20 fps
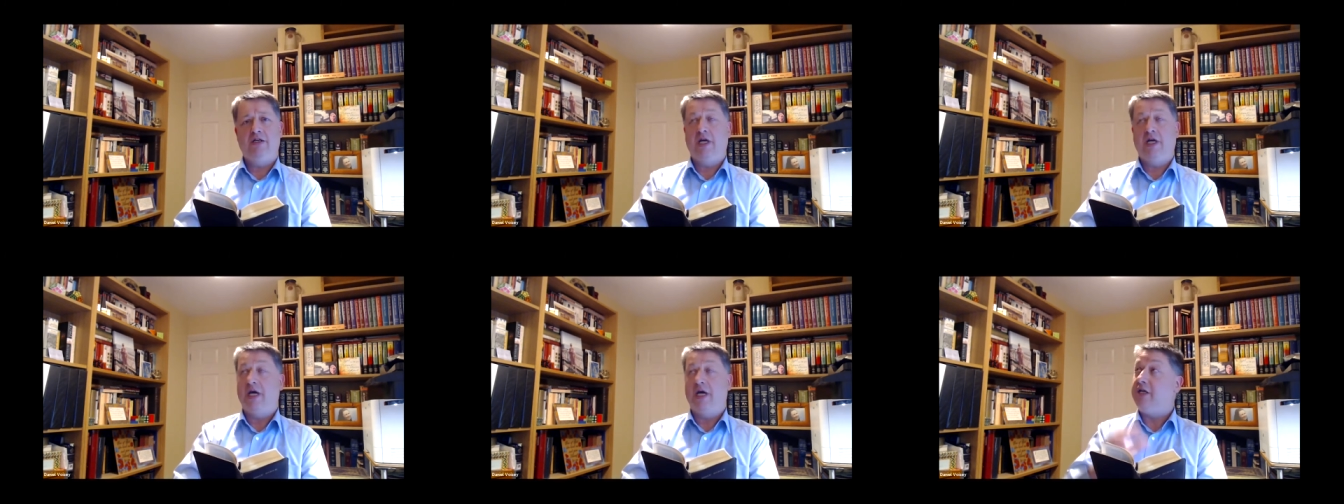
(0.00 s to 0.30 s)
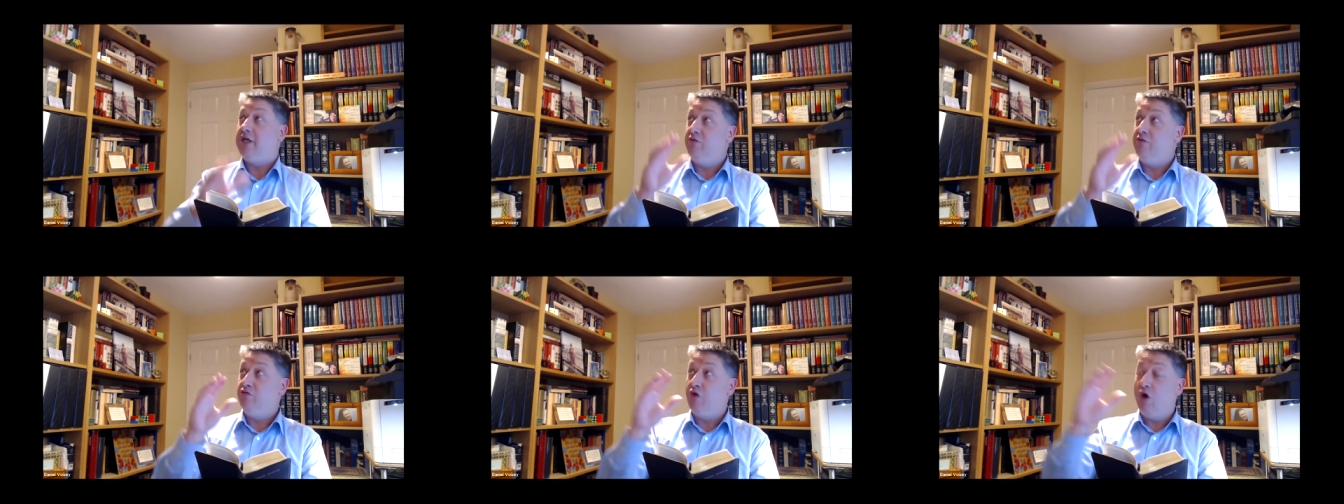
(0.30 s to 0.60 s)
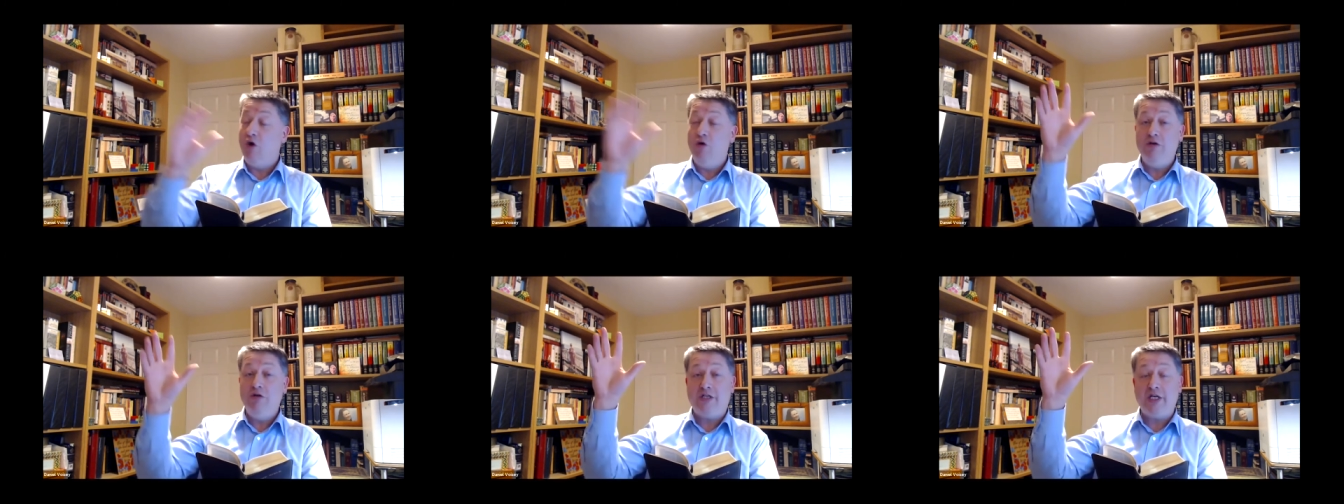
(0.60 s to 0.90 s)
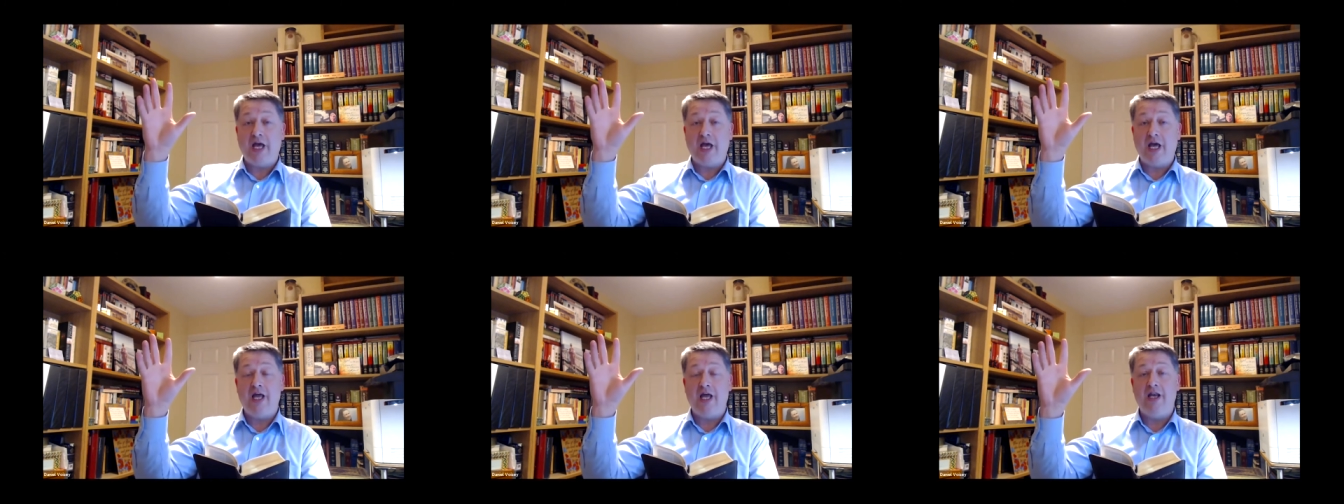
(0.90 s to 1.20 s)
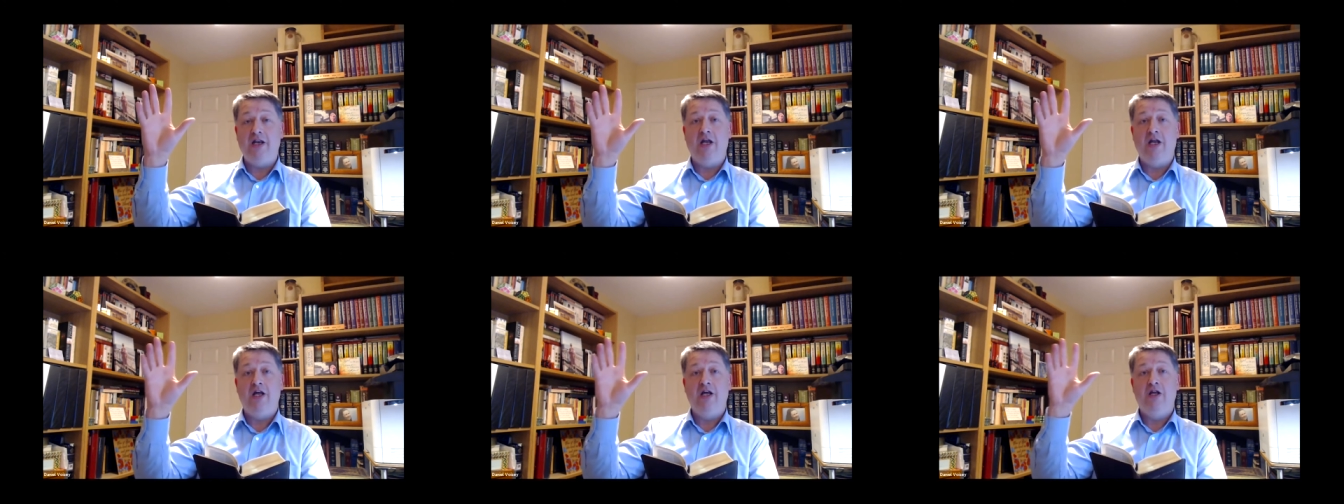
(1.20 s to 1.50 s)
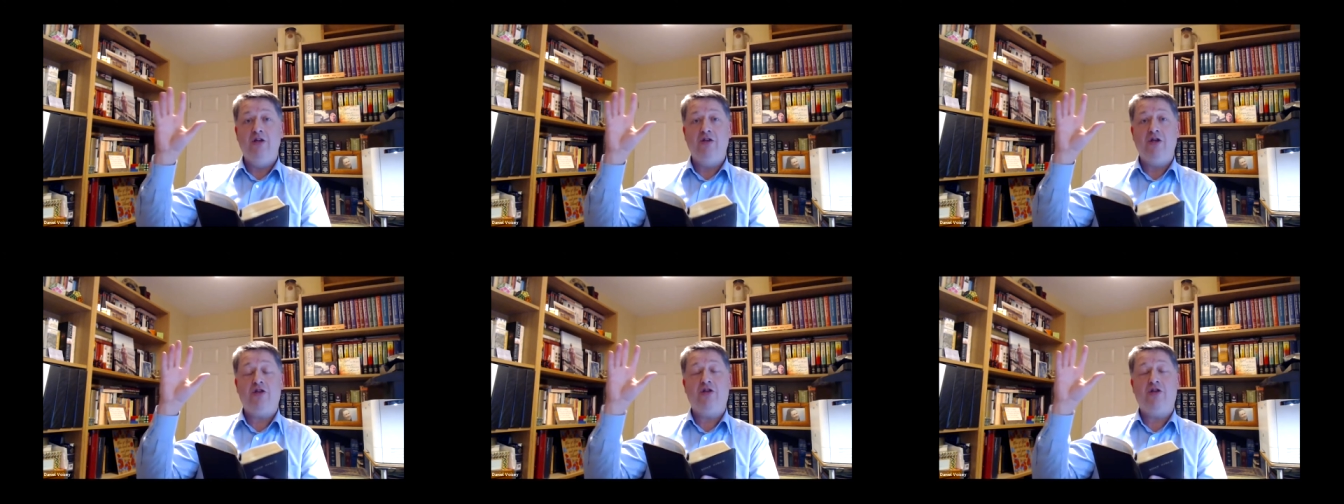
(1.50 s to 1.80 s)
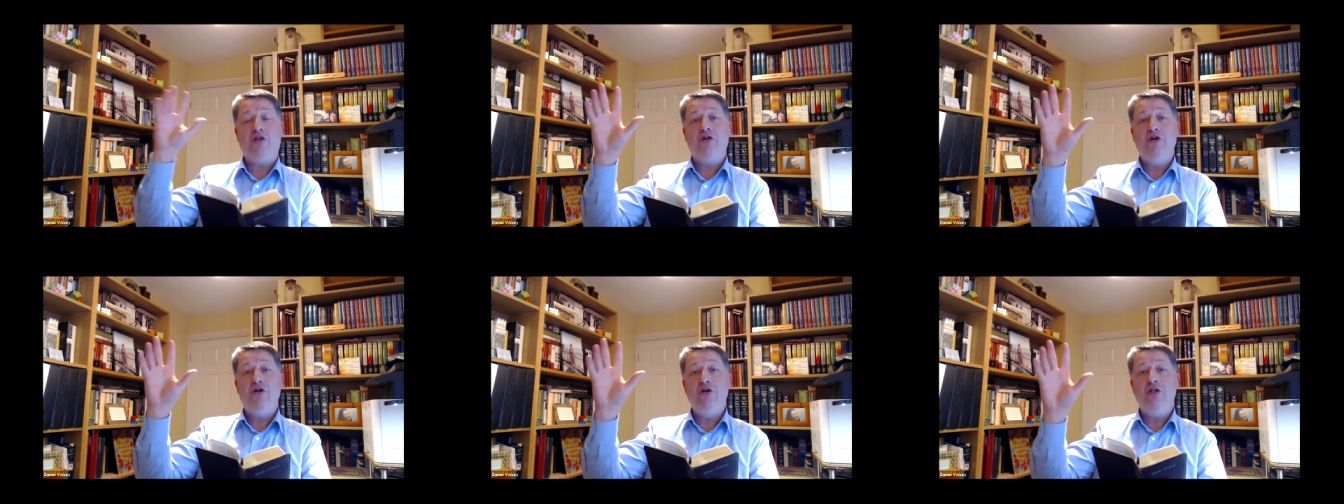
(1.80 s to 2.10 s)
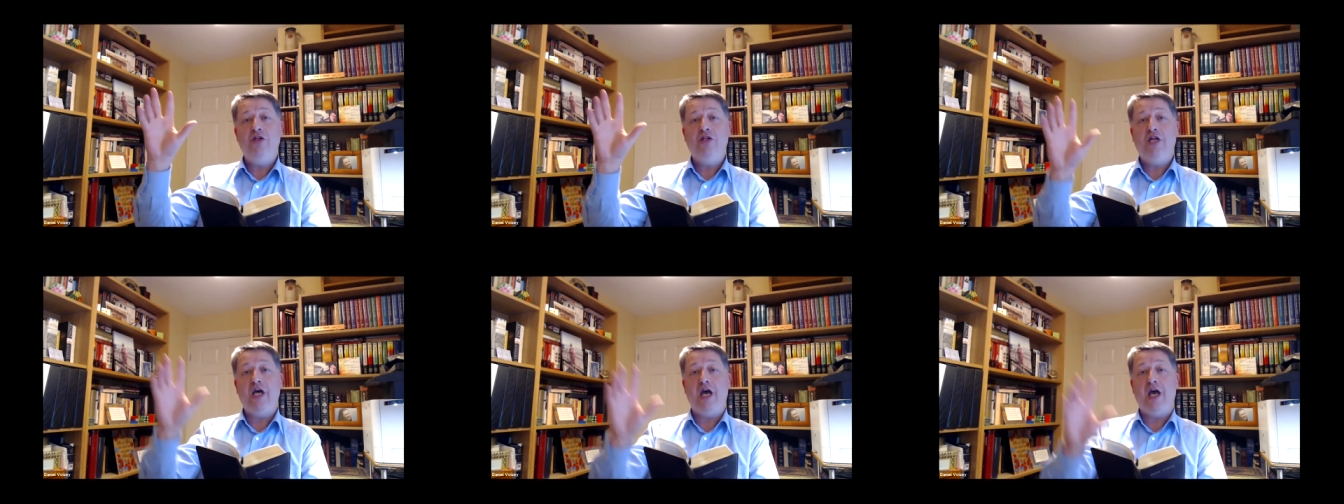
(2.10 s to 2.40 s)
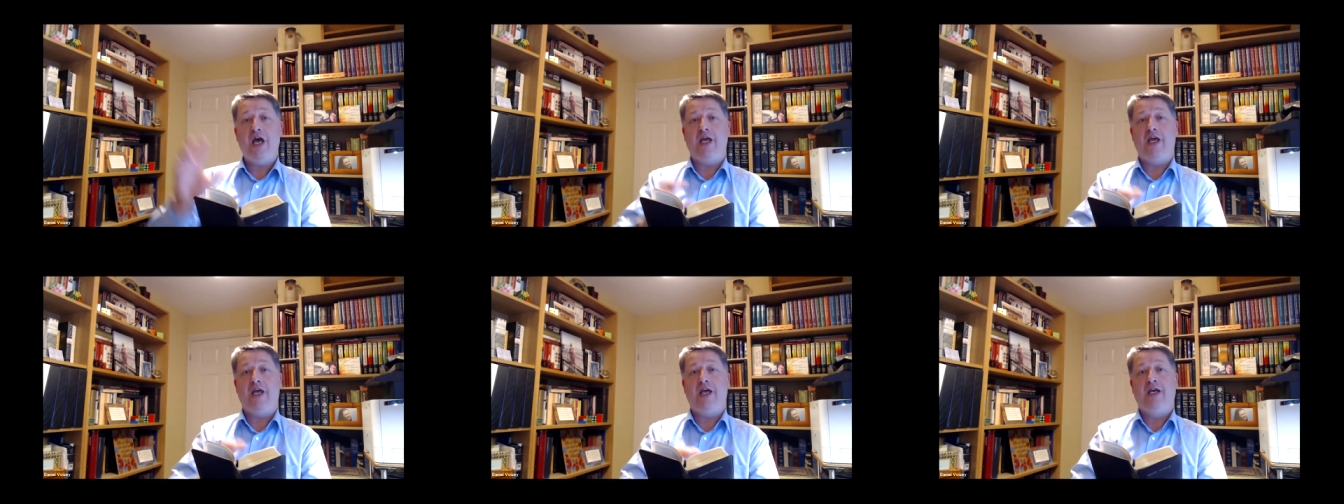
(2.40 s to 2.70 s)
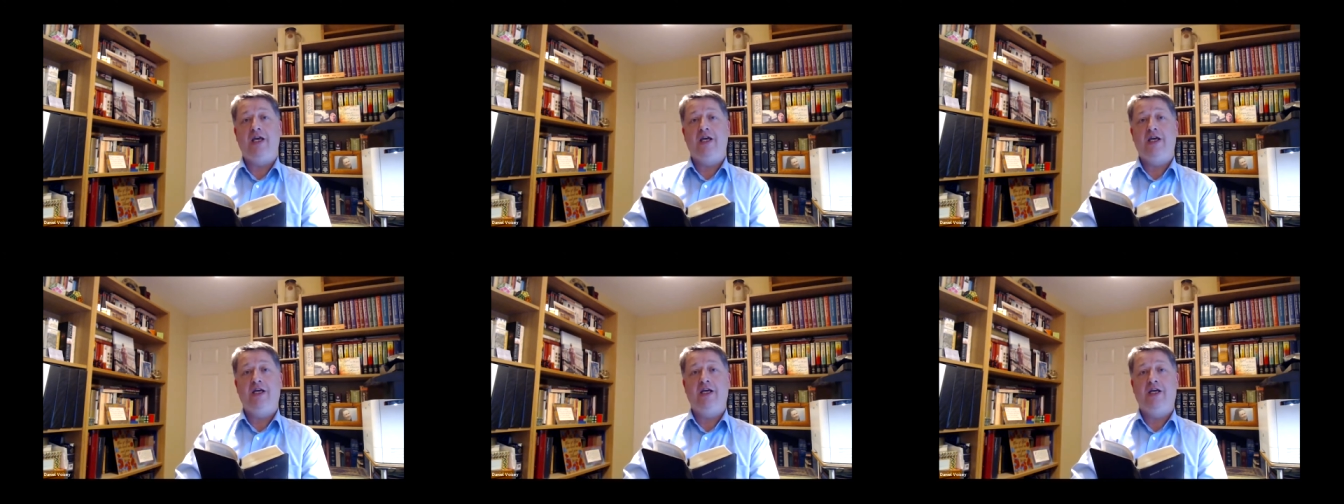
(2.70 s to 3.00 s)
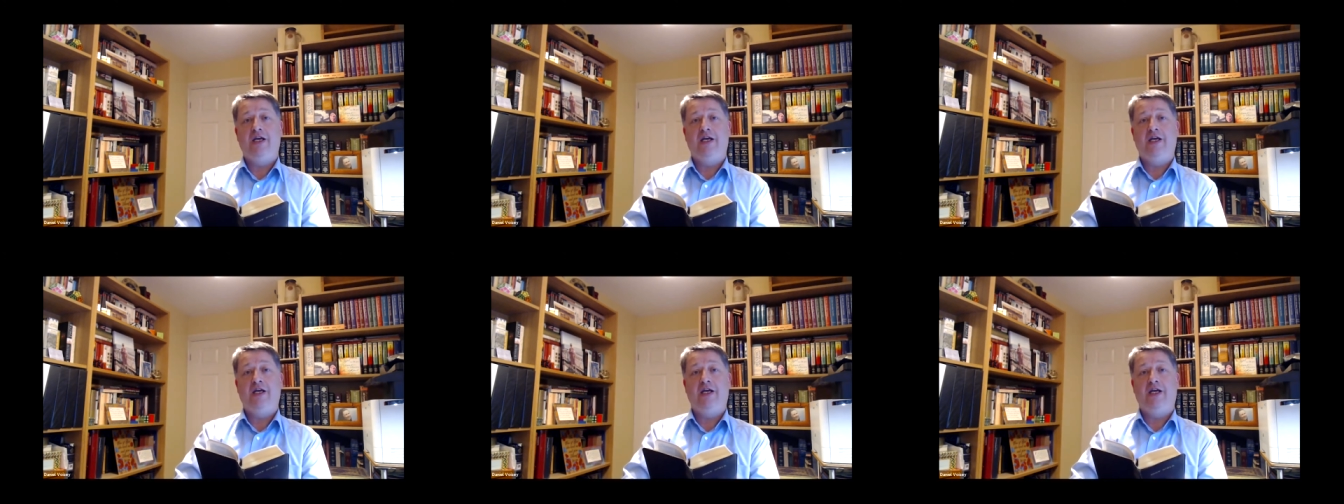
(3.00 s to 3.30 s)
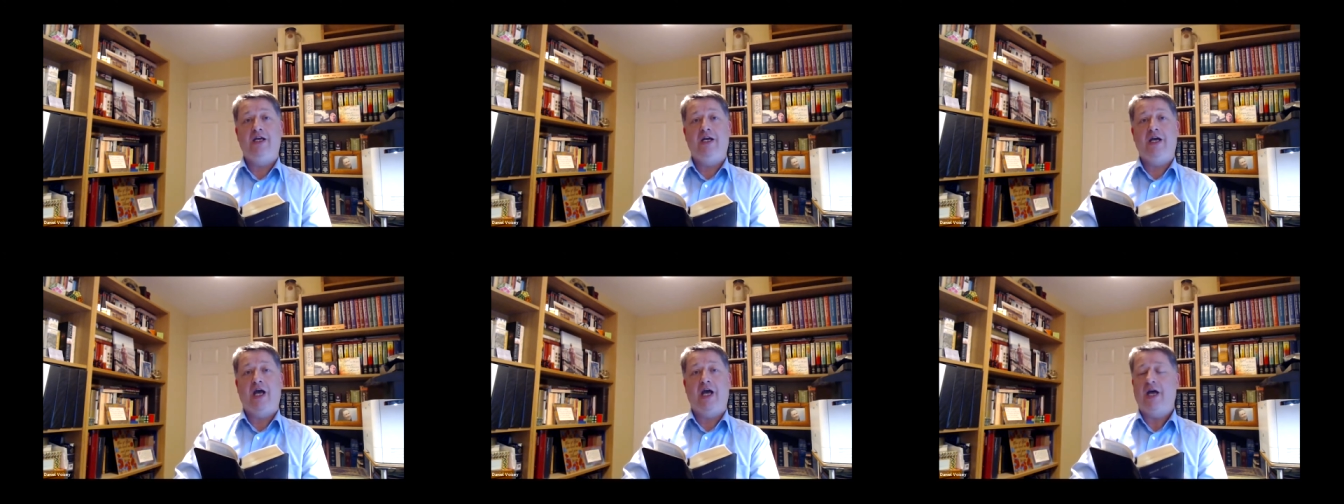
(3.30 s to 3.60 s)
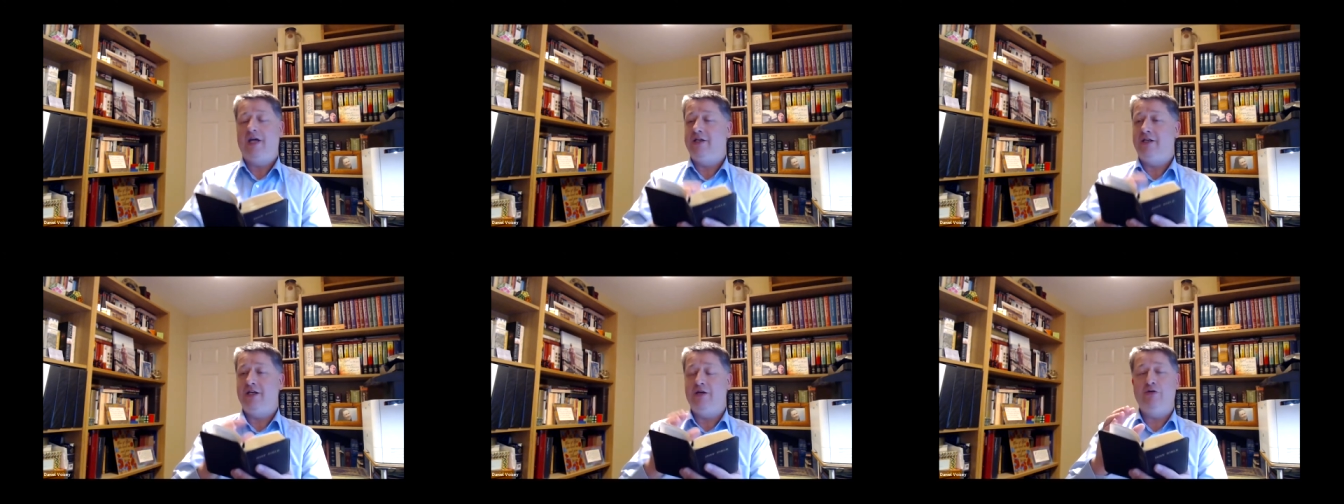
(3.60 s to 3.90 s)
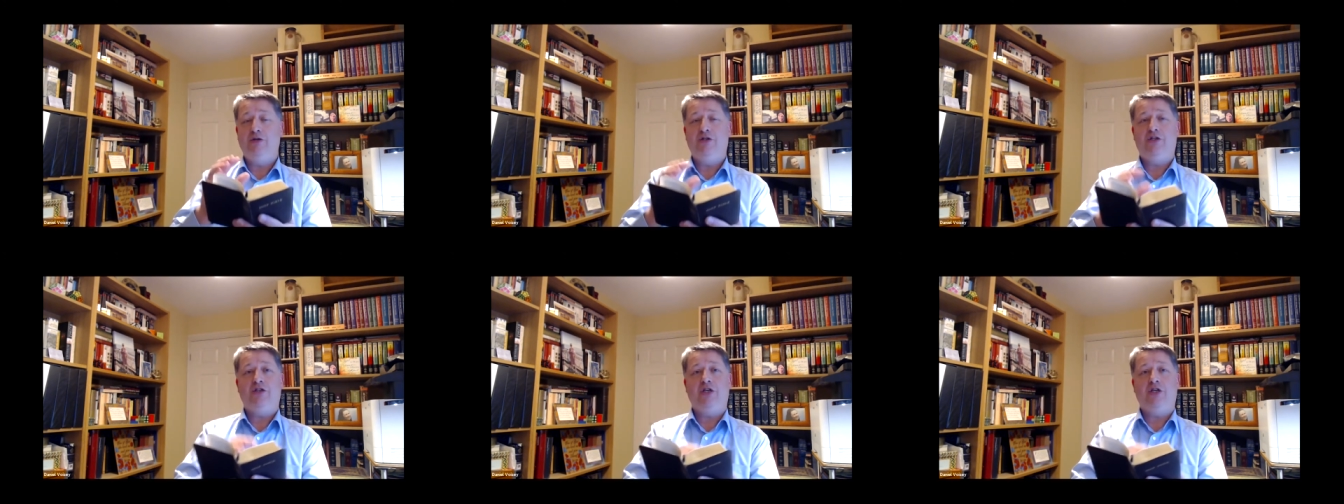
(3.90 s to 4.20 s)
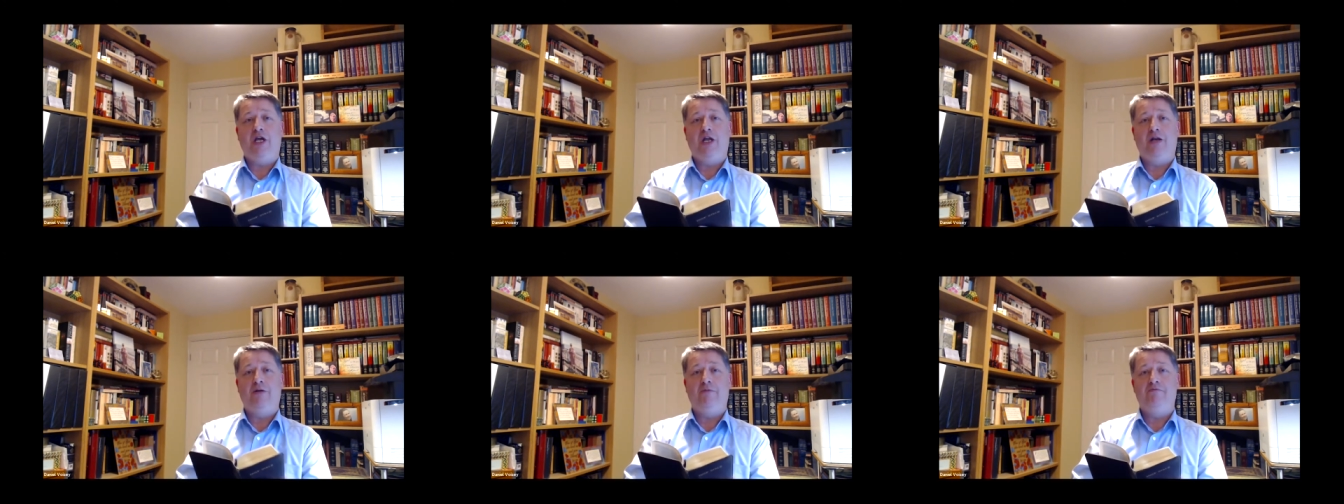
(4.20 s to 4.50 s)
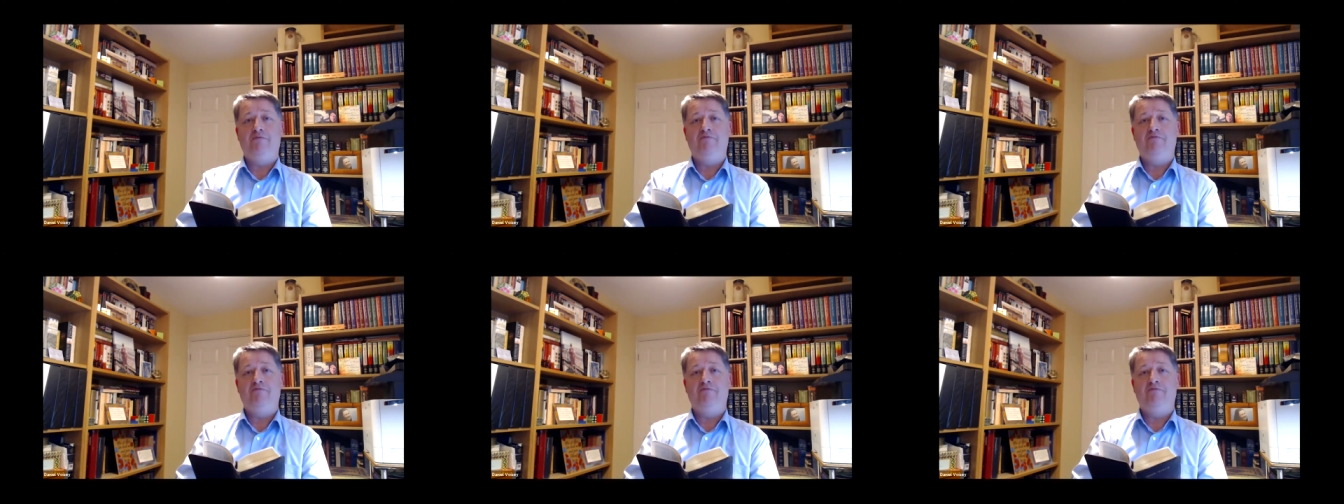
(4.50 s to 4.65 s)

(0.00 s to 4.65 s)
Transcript: and He rose again the third day and he was seen.